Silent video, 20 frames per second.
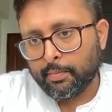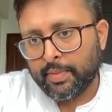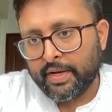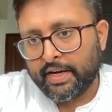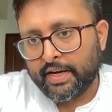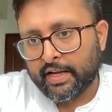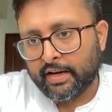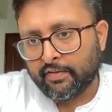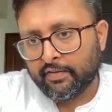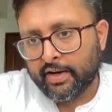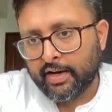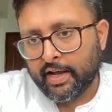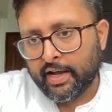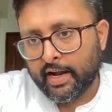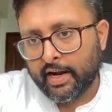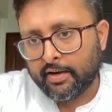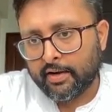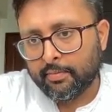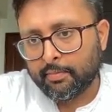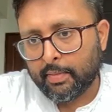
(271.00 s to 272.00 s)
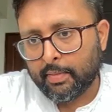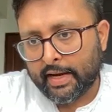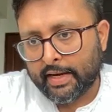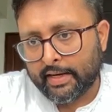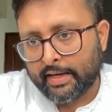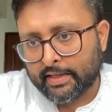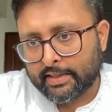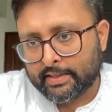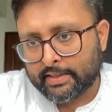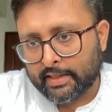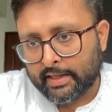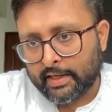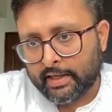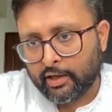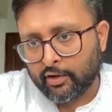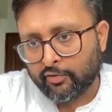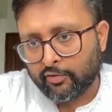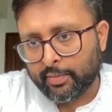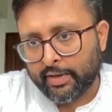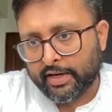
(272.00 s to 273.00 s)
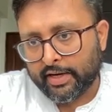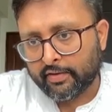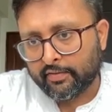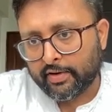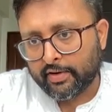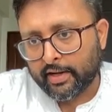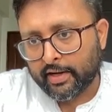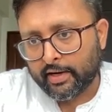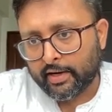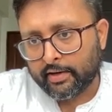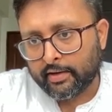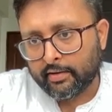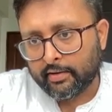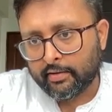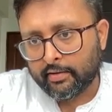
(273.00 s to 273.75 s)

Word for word: beta one hat minus E of beta one hat.